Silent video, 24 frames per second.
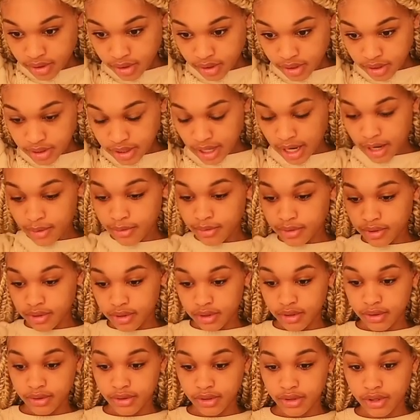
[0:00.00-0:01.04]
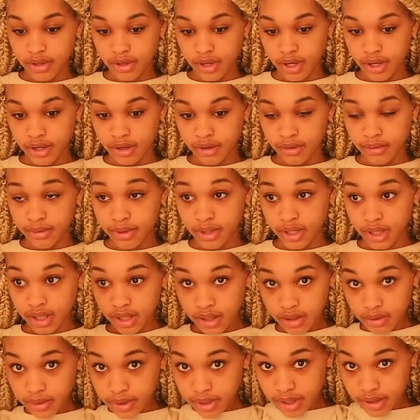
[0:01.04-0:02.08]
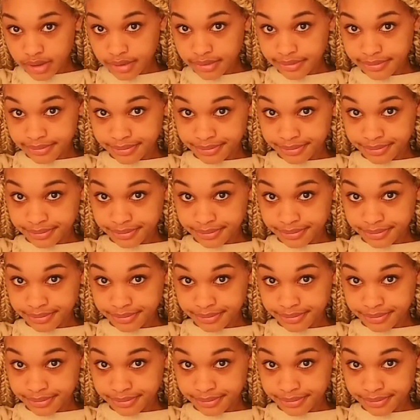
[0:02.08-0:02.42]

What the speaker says: because I want to know that they're not going anywhere.